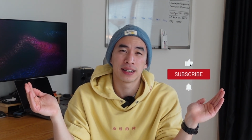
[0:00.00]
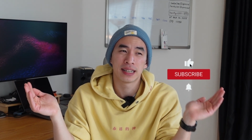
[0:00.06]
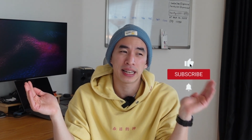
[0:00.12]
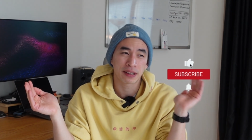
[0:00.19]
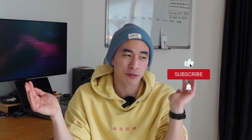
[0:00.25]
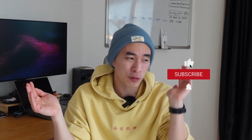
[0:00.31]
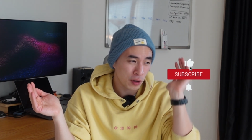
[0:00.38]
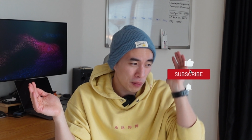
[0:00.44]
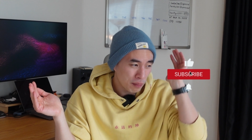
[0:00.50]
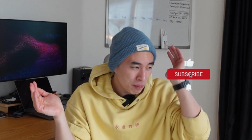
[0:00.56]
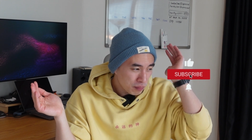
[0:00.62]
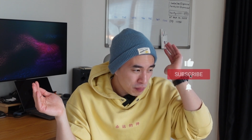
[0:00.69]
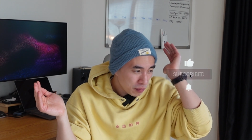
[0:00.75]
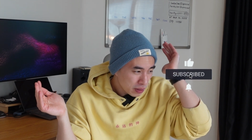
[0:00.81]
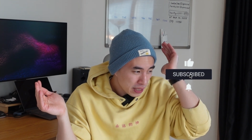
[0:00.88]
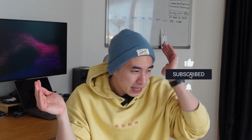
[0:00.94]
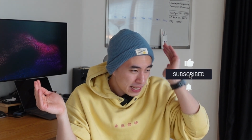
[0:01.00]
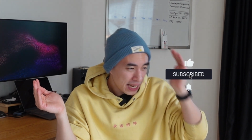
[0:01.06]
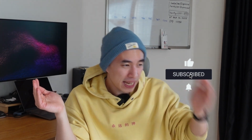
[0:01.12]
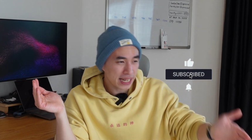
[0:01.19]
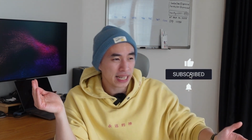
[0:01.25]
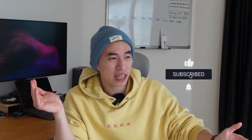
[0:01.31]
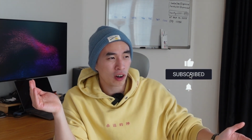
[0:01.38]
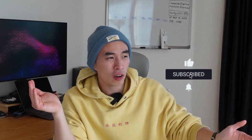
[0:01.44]
like from
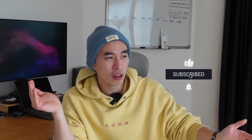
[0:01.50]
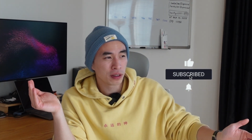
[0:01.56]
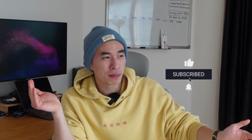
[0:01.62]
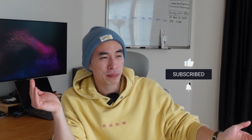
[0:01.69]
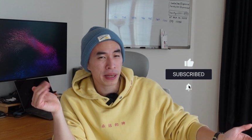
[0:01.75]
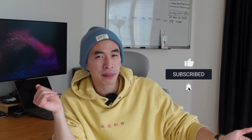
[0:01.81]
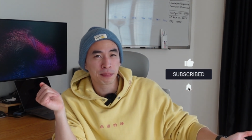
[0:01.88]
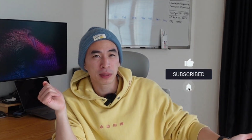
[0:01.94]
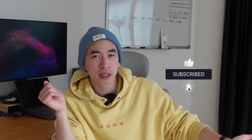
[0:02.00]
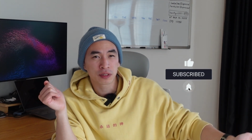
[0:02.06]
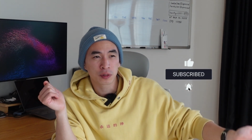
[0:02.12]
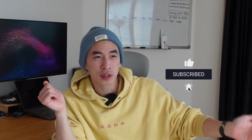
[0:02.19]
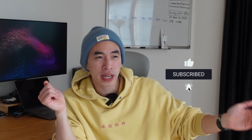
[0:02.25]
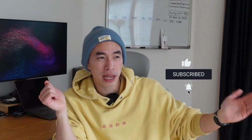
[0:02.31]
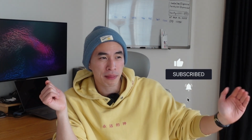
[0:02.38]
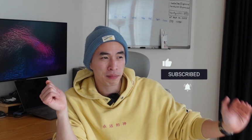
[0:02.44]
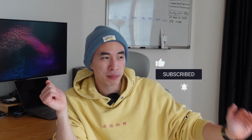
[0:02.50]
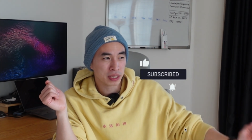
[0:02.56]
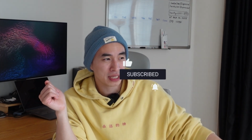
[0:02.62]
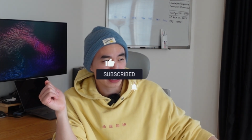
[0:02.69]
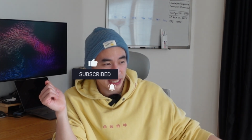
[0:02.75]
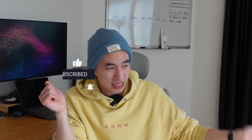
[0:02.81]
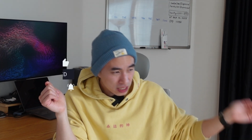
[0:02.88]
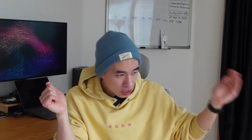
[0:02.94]
getting all the papers for the
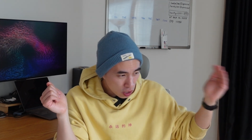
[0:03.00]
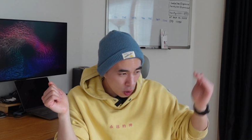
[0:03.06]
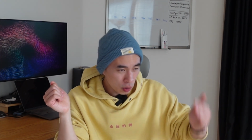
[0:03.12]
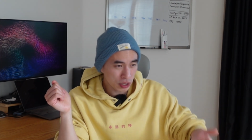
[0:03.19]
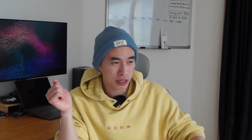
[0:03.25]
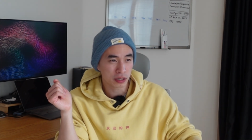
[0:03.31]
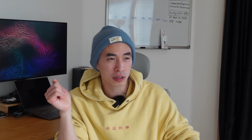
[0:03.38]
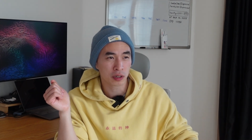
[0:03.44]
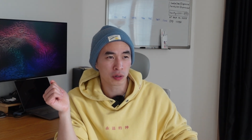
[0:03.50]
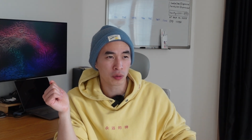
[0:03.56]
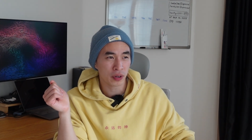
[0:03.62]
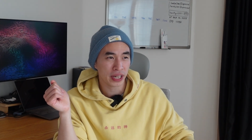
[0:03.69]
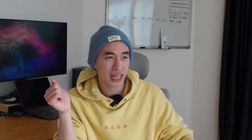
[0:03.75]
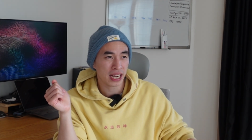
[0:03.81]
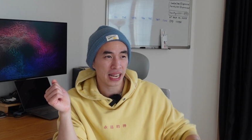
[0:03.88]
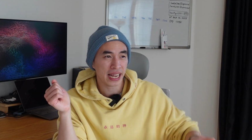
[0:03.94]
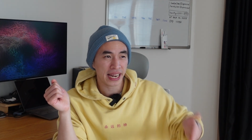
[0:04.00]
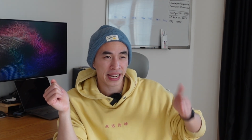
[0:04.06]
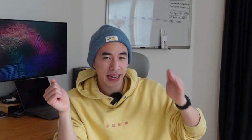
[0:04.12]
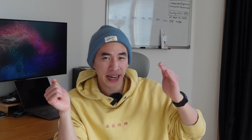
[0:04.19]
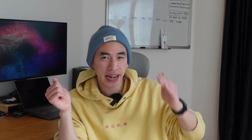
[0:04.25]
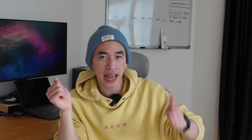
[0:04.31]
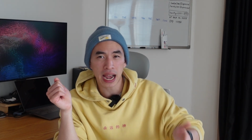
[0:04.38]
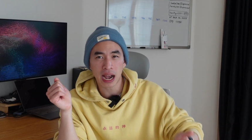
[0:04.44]
embassy, going to Korea, and
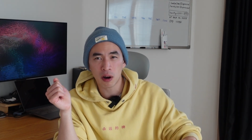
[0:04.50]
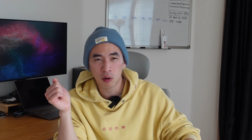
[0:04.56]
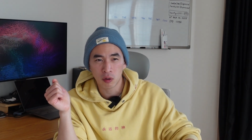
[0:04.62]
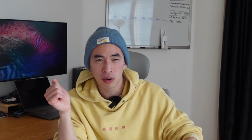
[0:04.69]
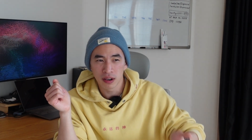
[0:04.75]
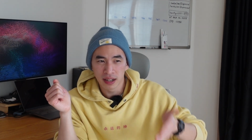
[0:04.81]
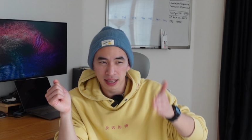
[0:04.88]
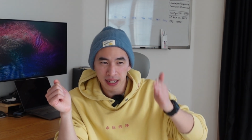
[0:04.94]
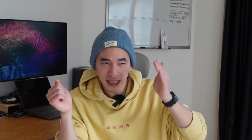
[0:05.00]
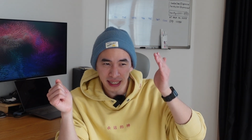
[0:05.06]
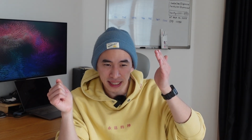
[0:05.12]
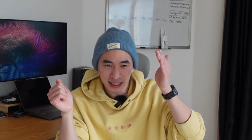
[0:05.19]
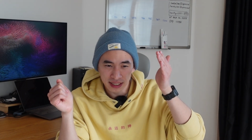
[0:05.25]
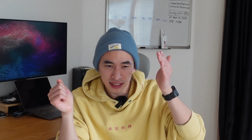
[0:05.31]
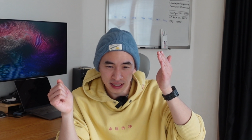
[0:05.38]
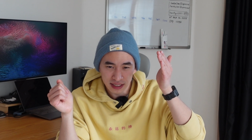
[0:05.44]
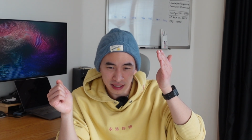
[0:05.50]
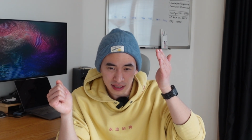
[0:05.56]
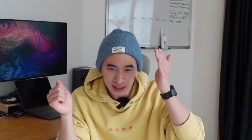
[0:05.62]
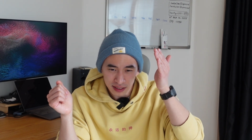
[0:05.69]
now it's